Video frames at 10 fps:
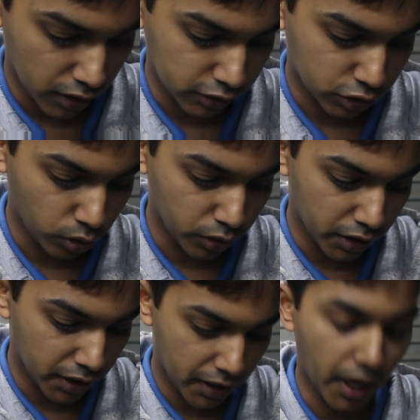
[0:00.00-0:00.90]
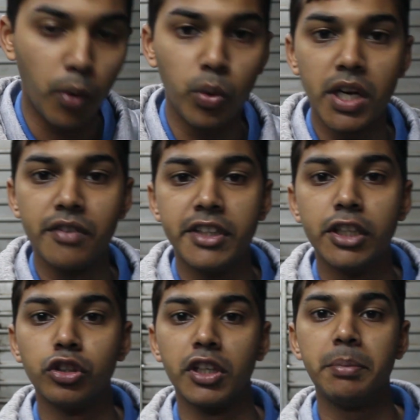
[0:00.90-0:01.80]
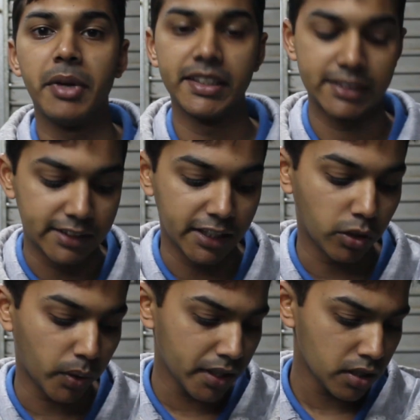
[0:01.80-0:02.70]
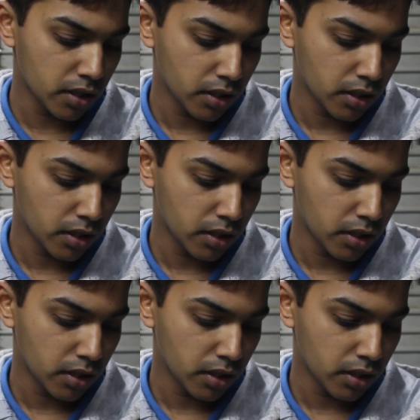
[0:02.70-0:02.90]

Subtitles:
So I would have needed to replace these either way.